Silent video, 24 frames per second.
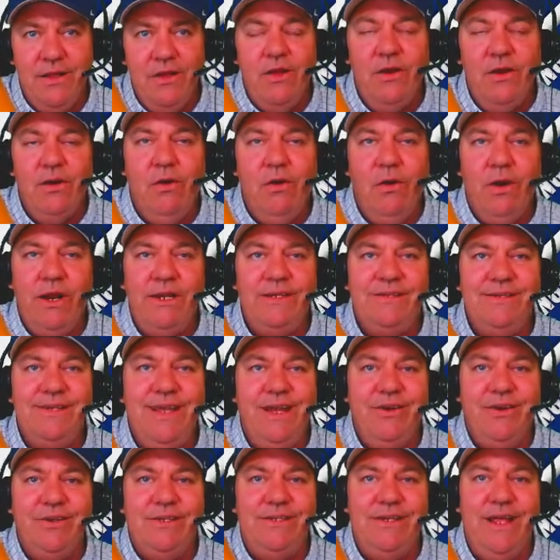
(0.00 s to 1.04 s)
Corey
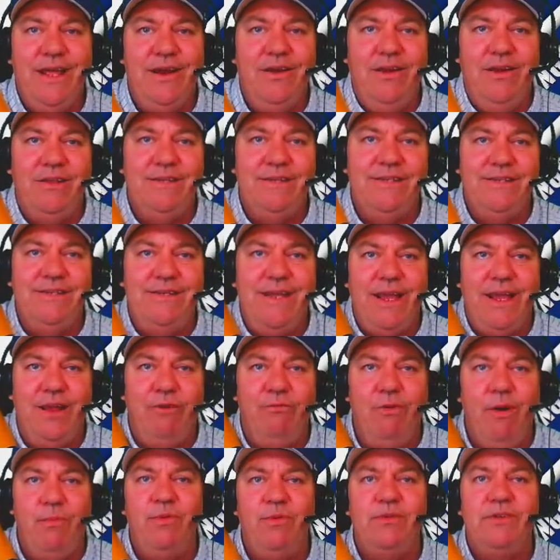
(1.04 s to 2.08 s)
Seager standing on second,
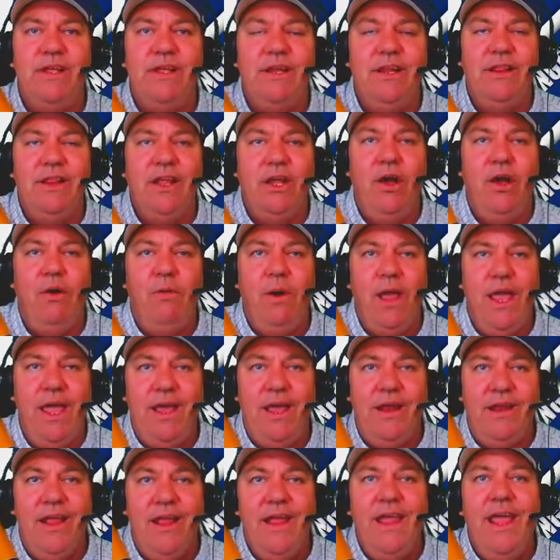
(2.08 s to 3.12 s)
representing the
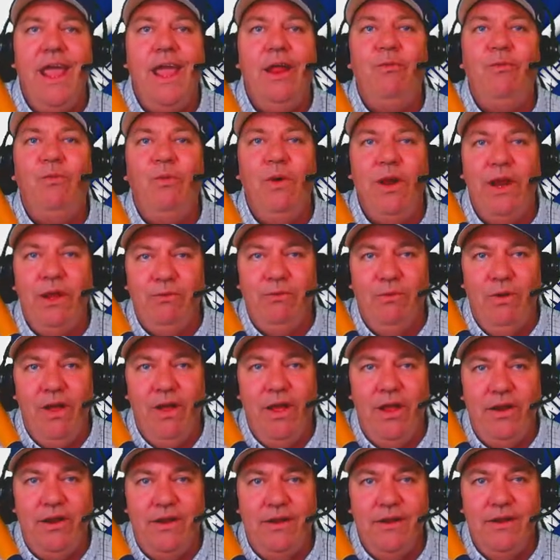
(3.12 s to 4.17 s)
go-ahead and winning
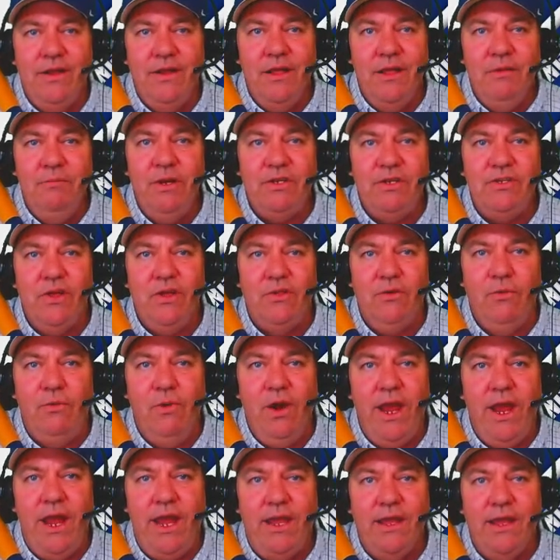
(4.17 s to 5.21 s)
run. Pitch on the
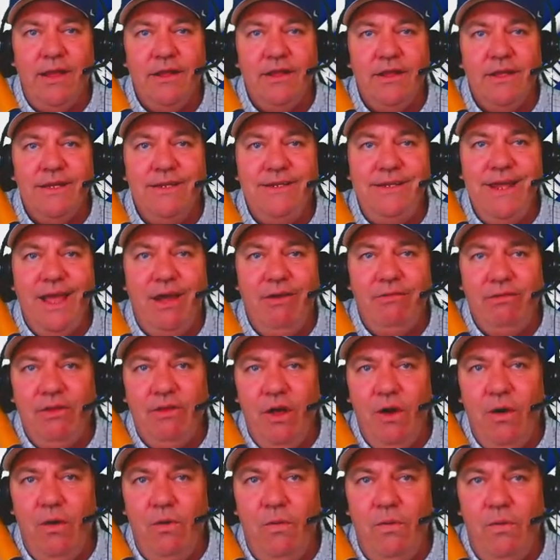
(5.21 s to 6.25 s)
way. Down
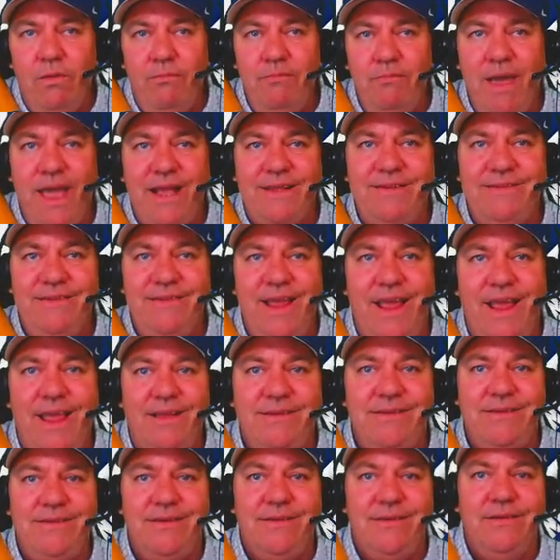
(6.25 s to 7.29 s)
low. Max
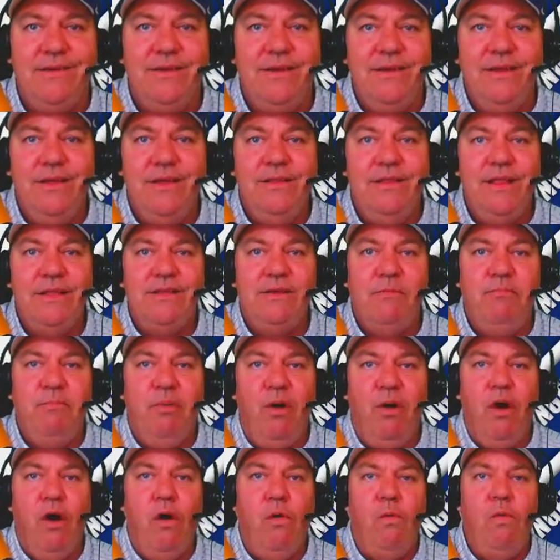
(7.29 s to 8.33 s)
takes. That's a
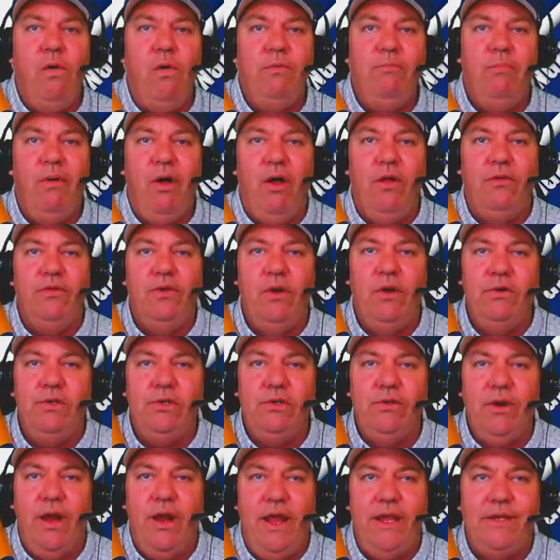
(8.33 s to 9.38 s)
ball. 1 ball, no
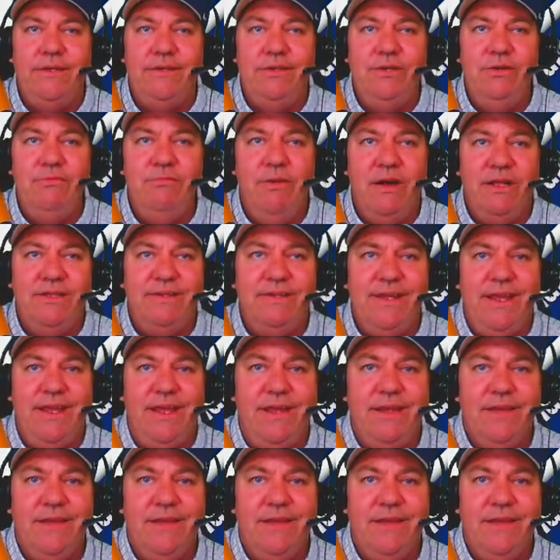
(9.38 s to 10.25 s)
strikes. To Muncy.